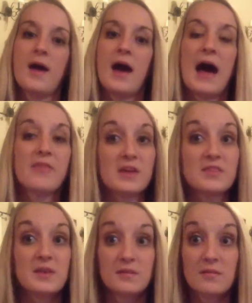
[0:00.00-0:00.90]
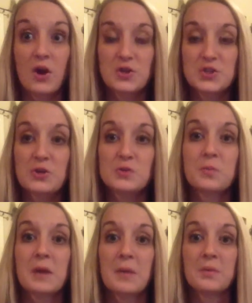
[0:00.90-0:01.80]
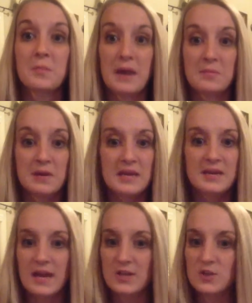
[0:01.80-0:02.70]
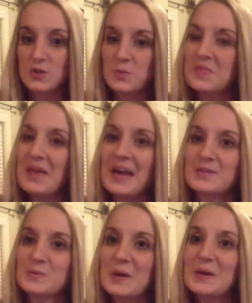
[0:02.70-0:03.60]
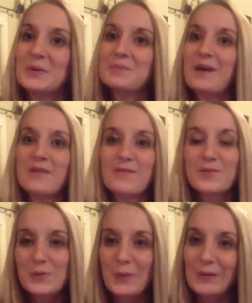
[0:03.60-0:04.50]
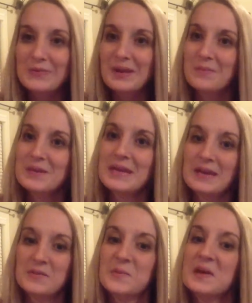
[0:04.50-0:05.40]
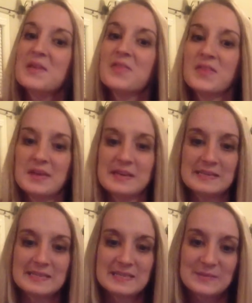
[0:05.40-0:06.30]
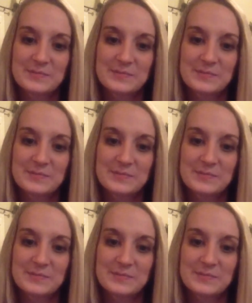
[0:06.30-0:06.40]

I think that our students will be able to make many connections with that as well. My favorite quote that I'm going to end with is